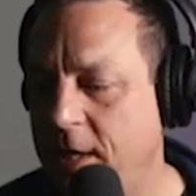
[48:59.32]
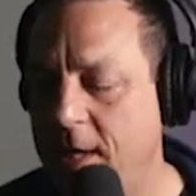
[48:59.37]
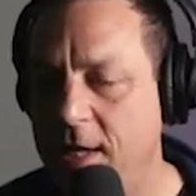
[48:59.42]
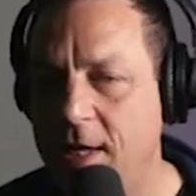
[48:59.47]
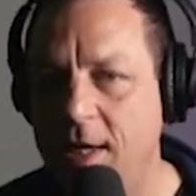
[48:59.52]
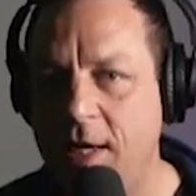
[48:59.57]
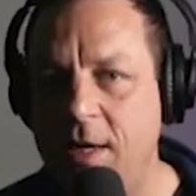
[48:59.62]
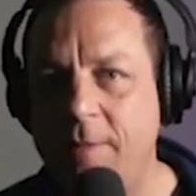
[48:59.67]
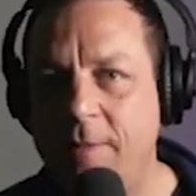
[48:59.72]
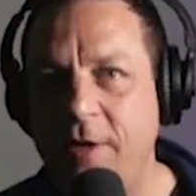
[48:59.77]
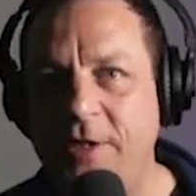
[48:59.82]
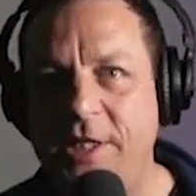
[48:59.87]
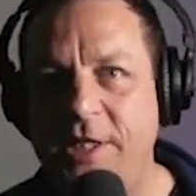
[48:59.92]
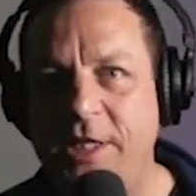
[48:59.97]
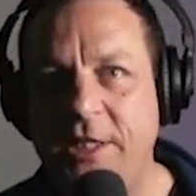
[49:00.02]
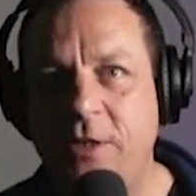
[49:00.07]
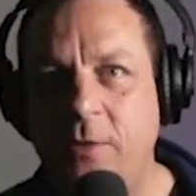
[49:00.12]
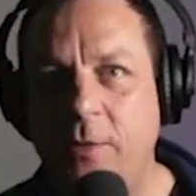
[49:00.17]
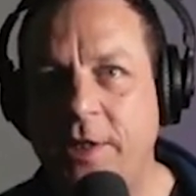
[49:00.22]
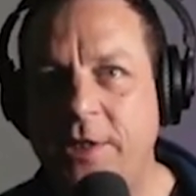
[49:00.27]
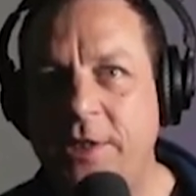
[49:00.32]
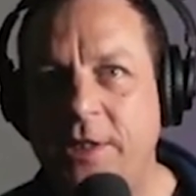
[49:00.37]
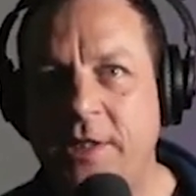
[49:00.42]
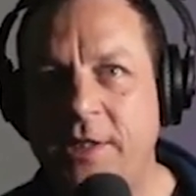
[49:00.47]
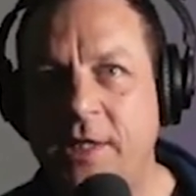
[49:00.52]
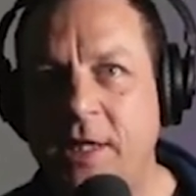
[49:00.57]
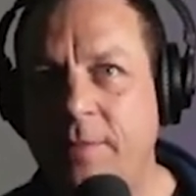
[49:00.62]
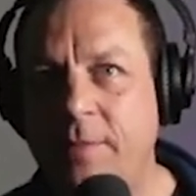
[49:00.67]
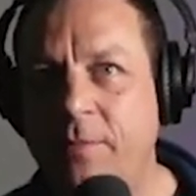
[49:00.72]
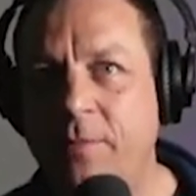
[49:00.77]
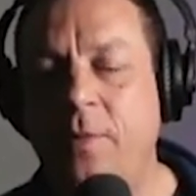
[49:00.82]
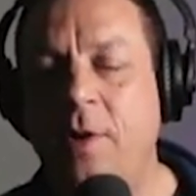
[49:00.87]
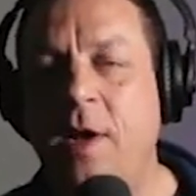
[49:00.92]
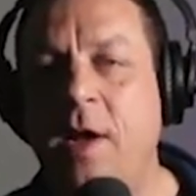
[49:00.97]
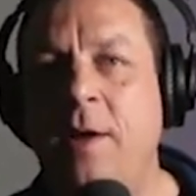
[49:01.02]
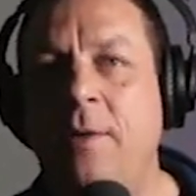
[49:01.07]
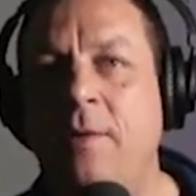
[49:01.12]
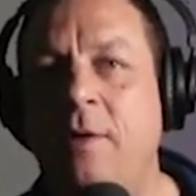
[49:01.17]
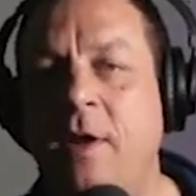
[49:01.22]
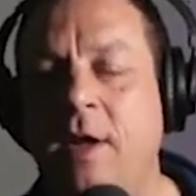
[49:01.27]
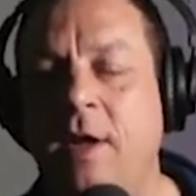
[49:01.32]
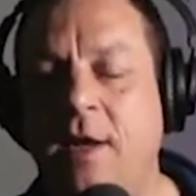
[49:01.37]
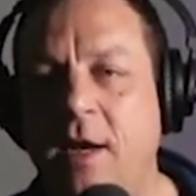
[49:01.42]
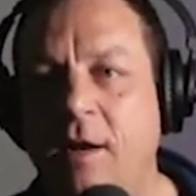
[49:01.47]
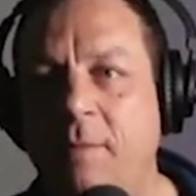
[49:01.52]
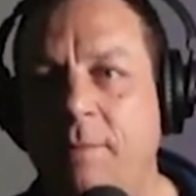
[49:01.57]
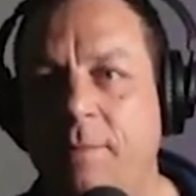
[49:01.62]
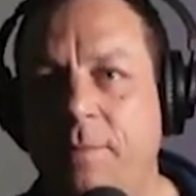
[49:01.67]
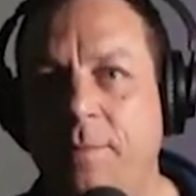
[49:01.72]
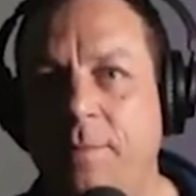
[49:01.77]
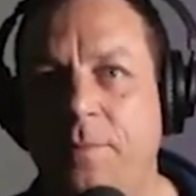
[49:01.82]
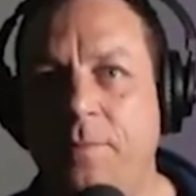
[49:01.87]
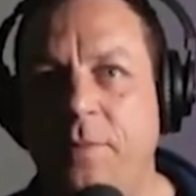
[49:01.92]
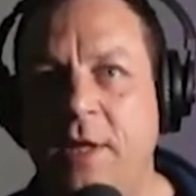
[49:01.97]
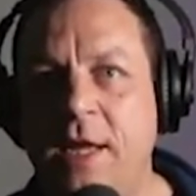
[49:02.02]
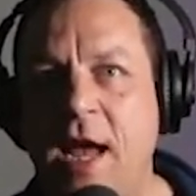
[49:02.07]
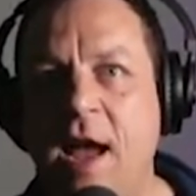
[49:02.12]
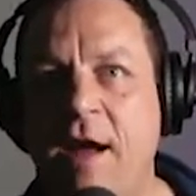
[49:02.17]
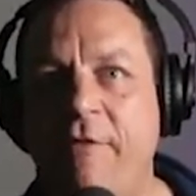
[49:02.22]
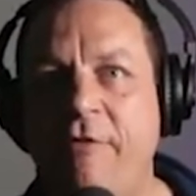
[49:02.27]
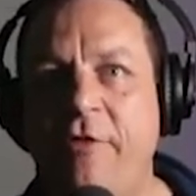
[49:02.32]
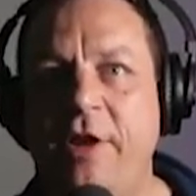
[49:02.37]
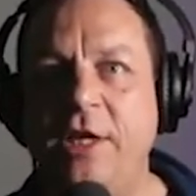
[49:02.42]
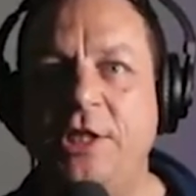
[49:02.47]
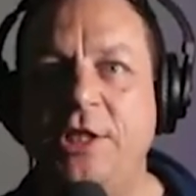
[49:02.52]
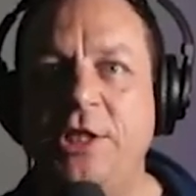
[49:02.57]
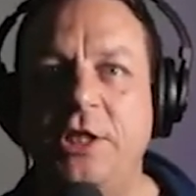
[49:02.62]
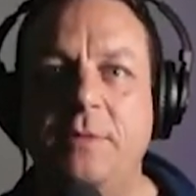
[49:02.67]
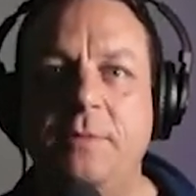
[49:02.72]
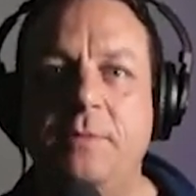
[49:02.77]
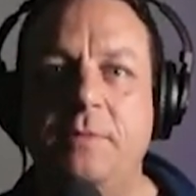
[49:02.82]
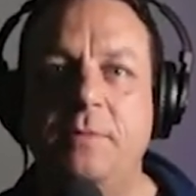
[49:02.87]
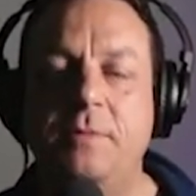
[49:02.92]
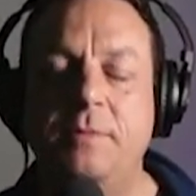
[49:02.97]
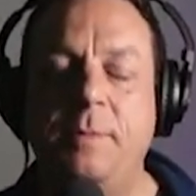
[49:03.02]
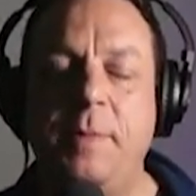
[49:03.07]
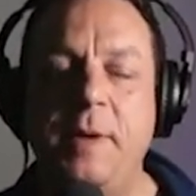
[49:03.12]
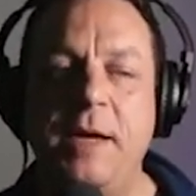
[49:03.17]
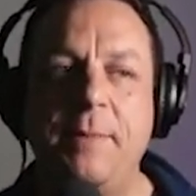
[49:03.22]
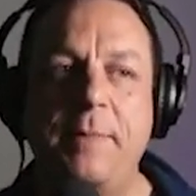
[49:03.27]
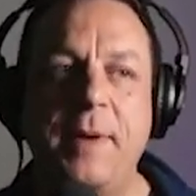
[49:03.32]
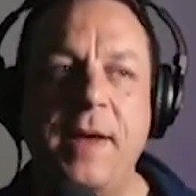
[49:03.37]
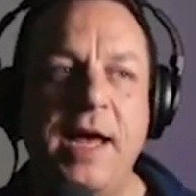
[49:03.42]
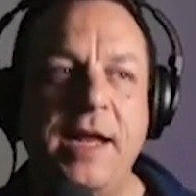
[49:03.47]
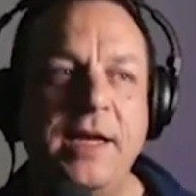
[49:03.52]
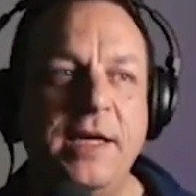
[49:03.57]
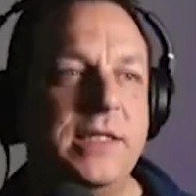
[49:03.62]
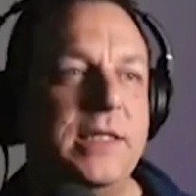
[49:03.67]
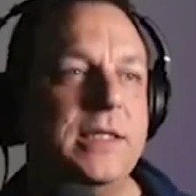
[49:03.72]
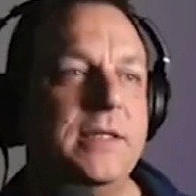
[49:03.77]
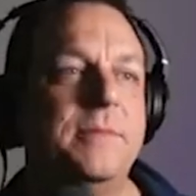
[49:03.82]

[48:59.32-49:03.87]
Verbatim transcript: in most situations, the average big band